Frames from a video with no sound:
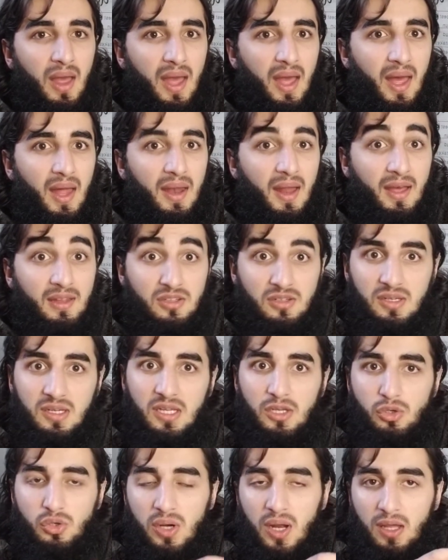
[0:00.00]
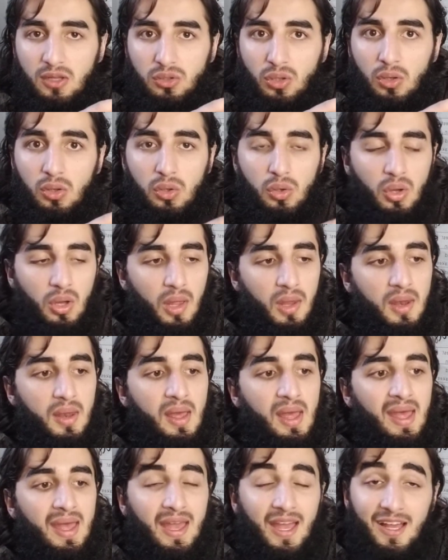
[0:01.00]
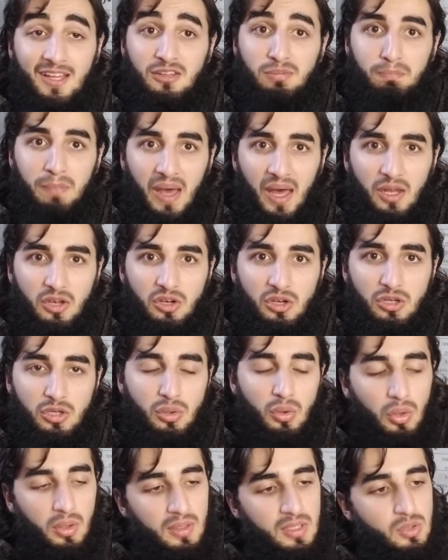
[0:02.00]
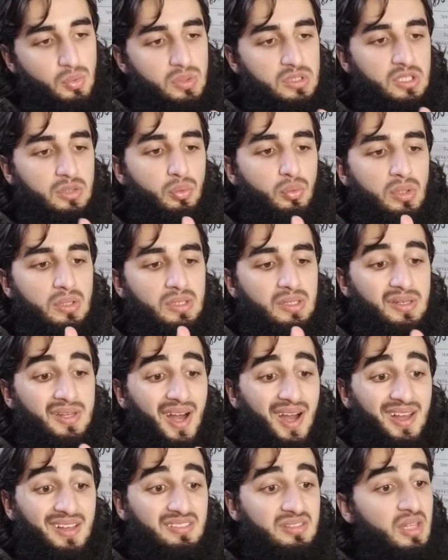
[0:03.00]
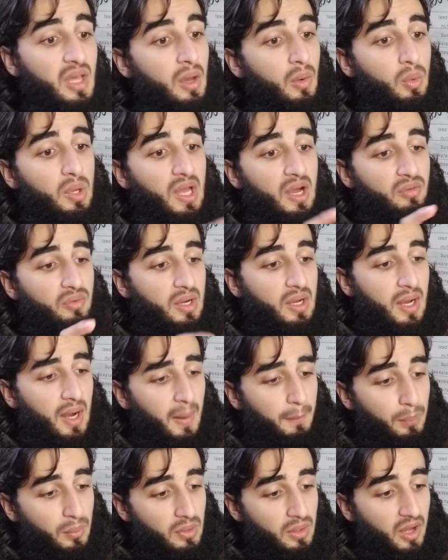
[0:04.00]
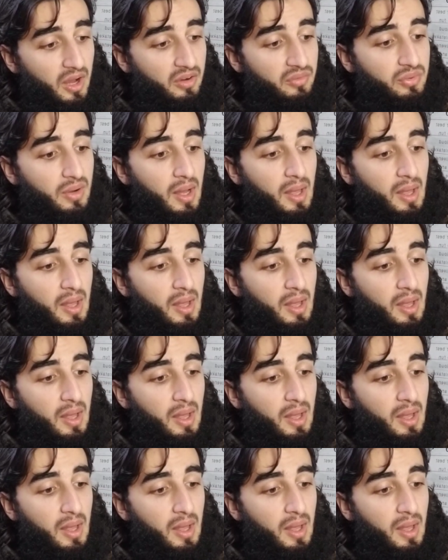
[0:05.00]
and SD tray, so you can expand your storage, which is really nice. We have a couple of